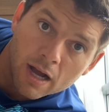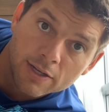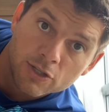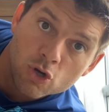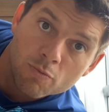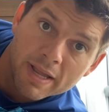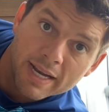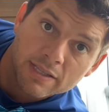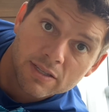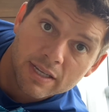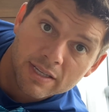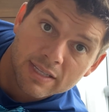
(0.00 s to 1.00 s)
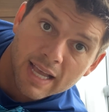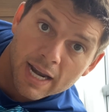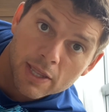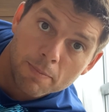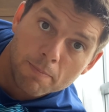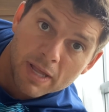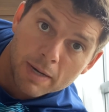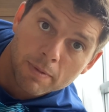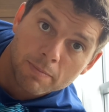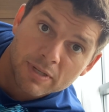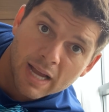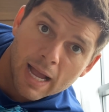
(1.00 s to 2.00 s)
2 minutes is kind of the
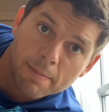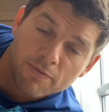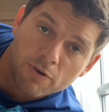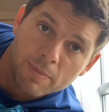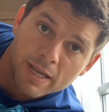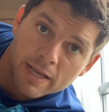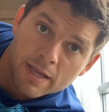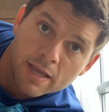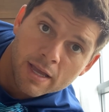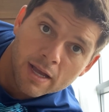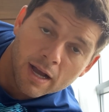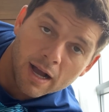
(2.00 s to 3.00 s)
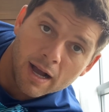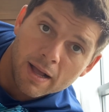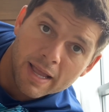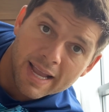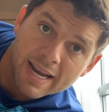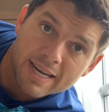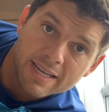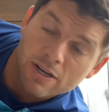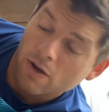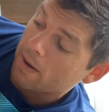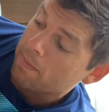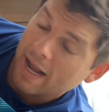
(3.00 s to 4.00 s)
minimum time for me. And
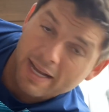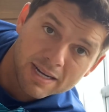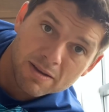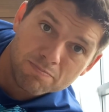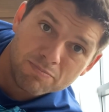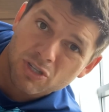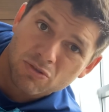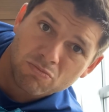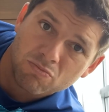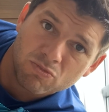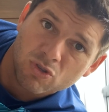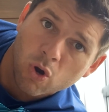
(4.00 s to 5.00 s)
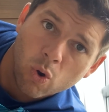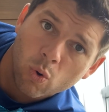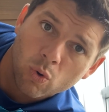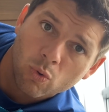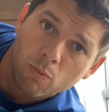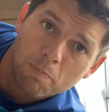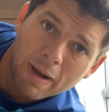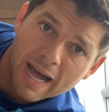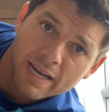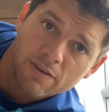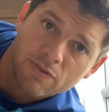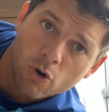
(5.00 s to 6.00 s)
I'm not gonna just total
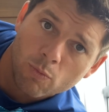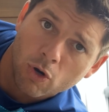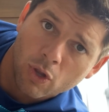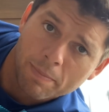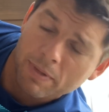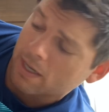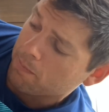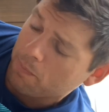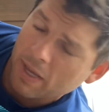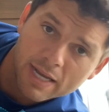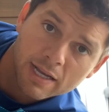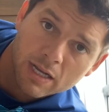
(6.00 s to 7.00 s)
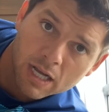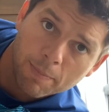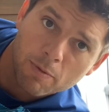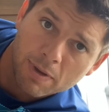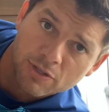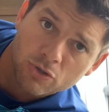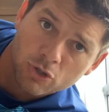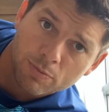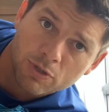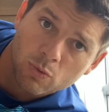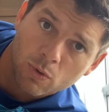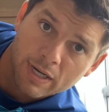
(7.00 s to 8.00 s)
body foam roll. I'm gonna pick a couple muscle
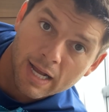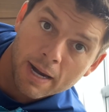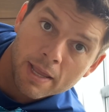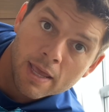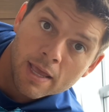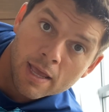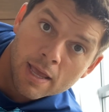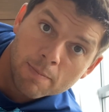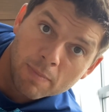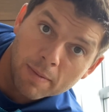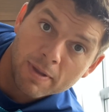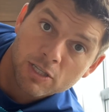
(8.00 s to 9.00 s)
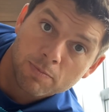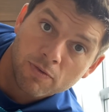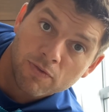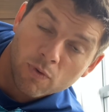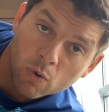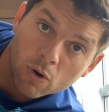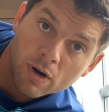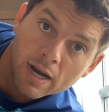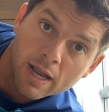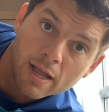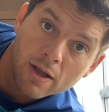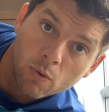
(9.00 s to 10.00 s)
groups to work on. Maybe it's before
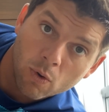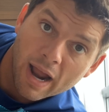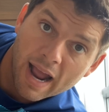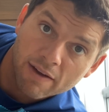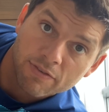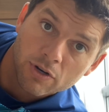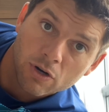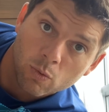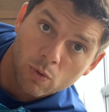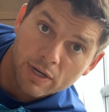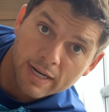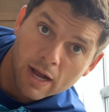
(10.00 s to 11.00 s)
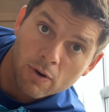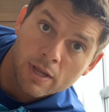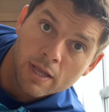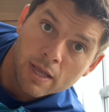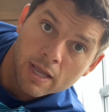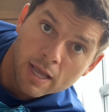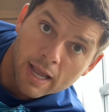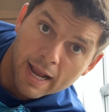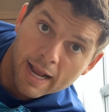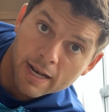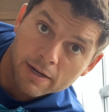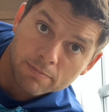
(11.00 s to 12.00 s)
or after a workout.
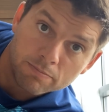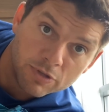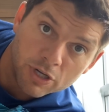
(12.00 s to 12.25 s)
And,